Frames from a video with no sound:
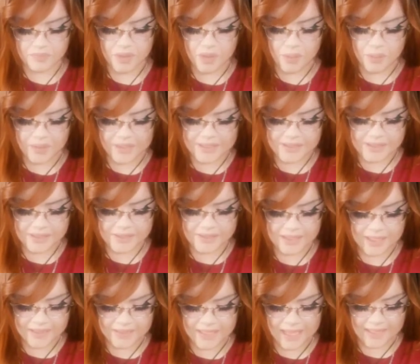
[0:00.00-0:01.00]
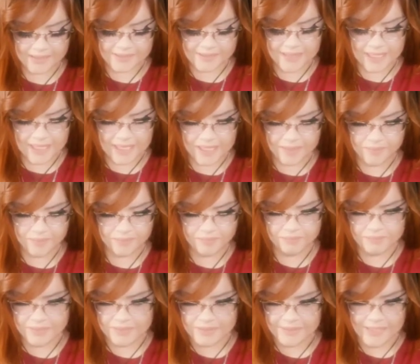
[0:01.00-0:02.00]
what is their next
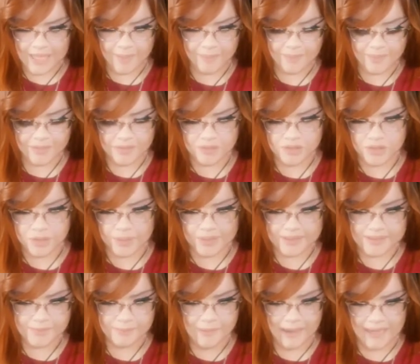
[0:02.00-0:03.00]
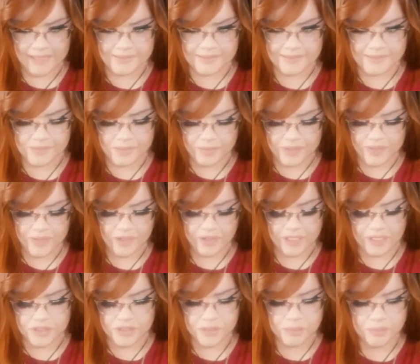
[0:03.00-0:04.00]
step towards Pisces? What are they
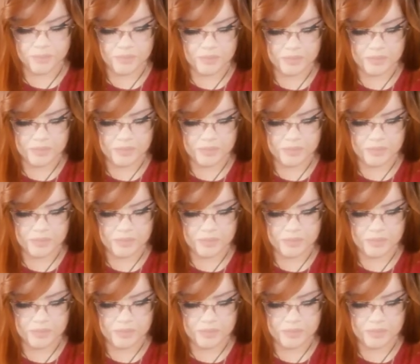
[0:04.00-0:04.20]
gonna do?